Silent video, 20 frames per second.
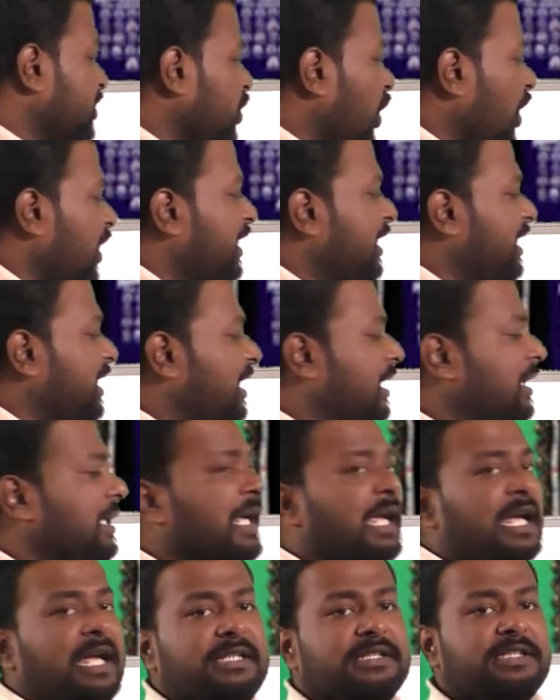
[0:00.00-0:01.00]

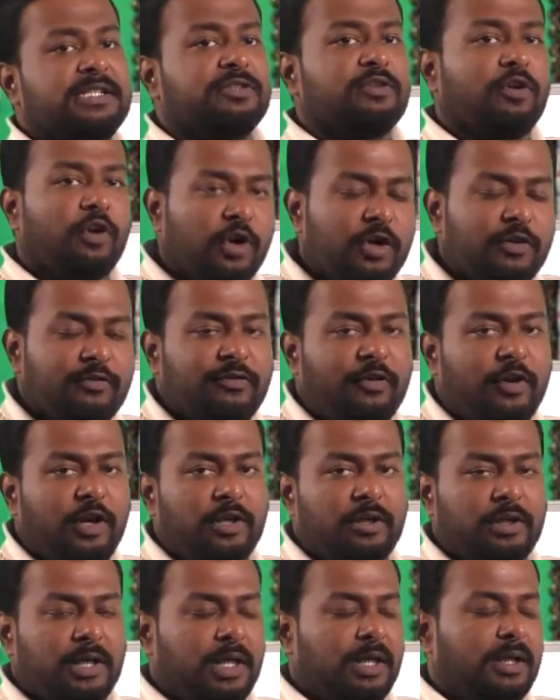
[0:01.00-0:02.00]
container has its own
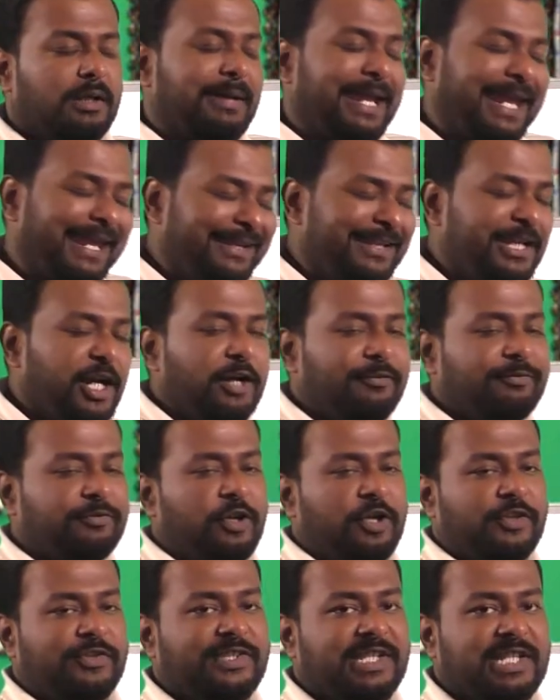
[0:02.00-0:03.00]
area of
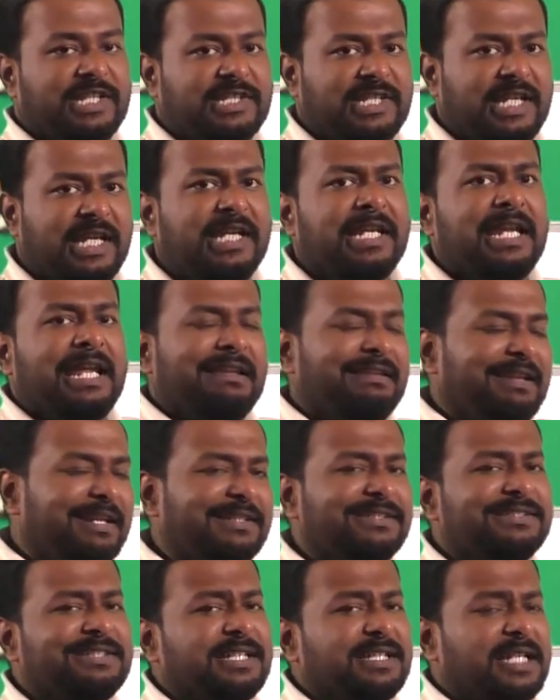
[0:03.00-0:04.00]
cross section, that
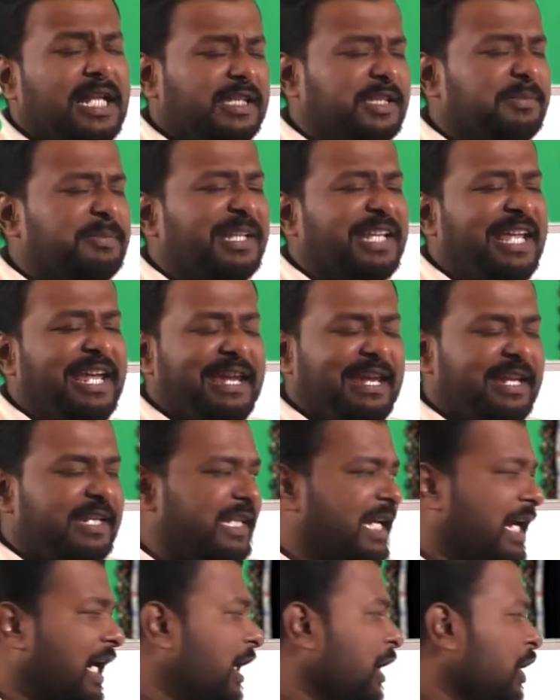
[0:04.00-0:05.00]
is nothing but the
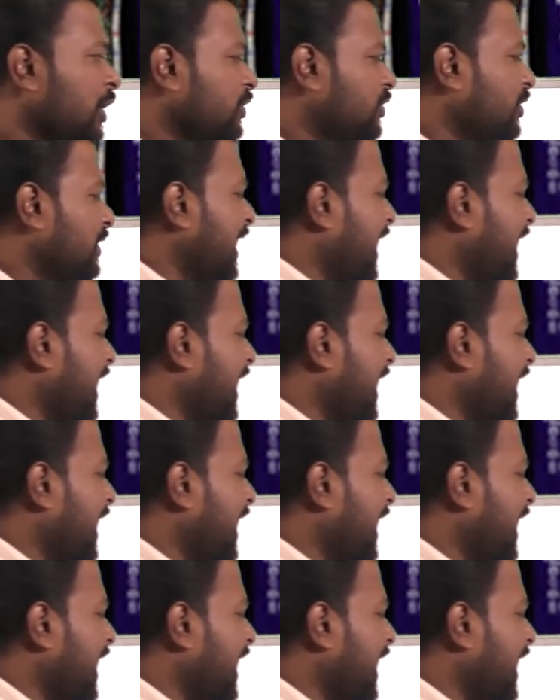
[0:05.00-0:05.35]
area. So the